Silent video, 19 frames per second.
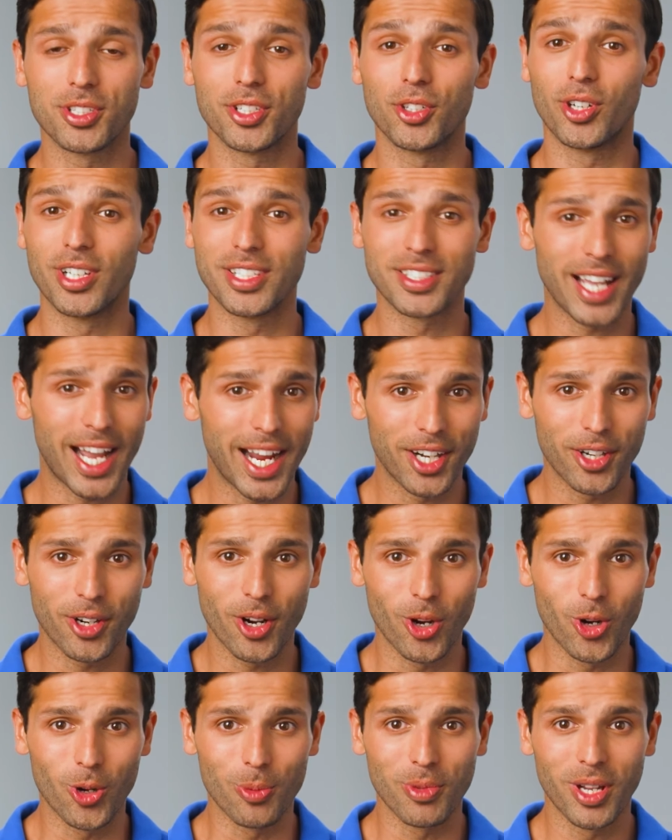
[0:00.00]
to your entire
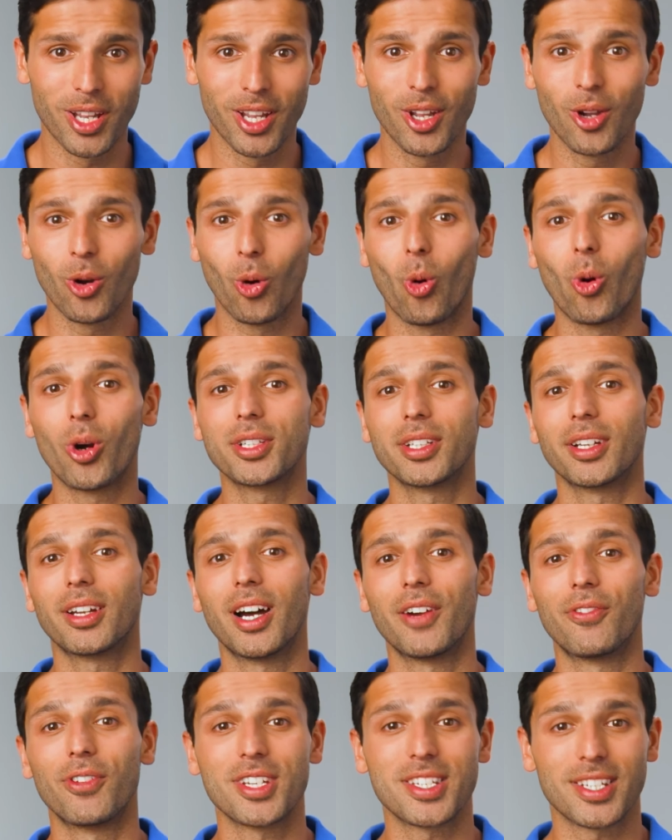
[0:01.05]
home or to
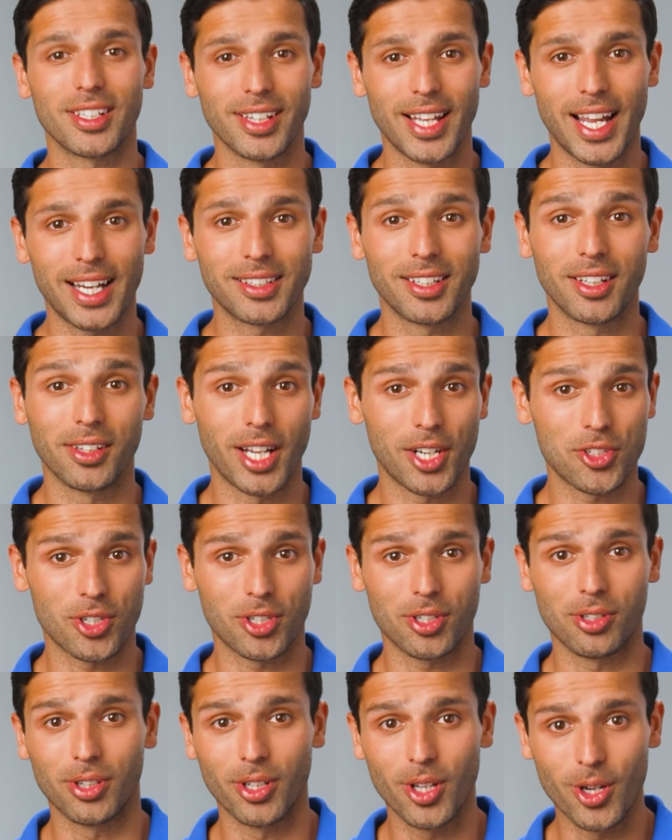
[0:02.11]
cover select
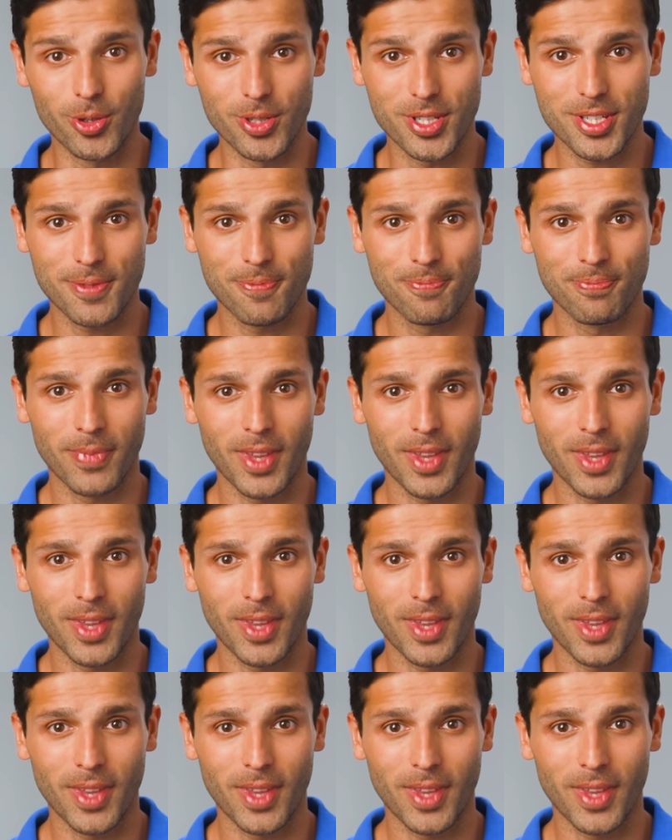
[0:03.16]
electrical loads.